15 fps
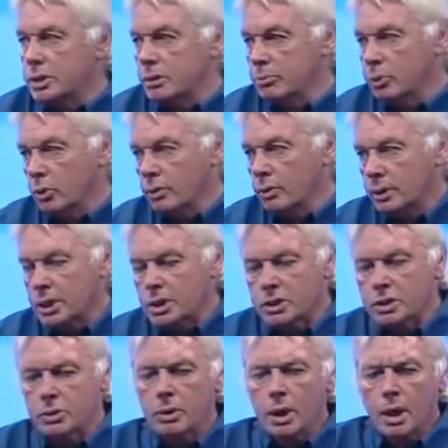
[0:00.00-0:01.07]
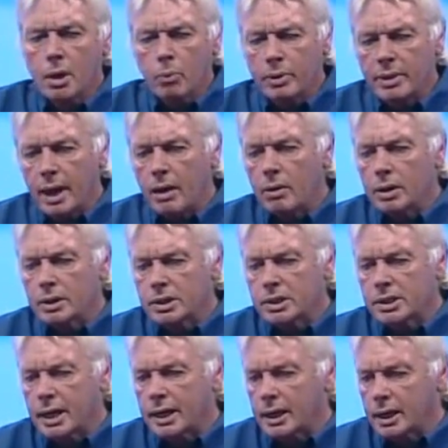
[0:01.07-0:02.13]
the most important, because without
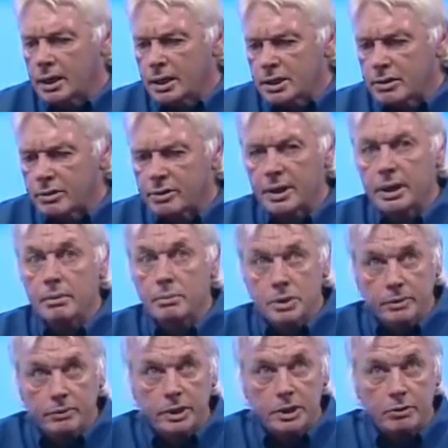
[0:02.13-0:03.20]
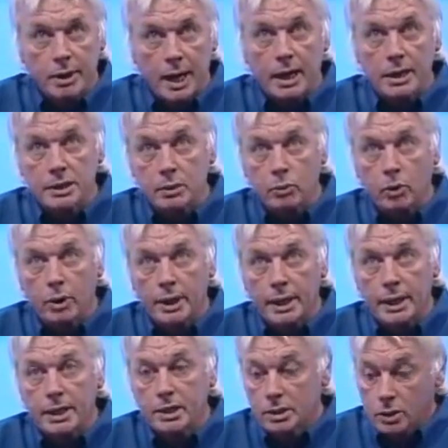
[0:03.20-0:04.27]
understanding at least the themes of this reality, what it is,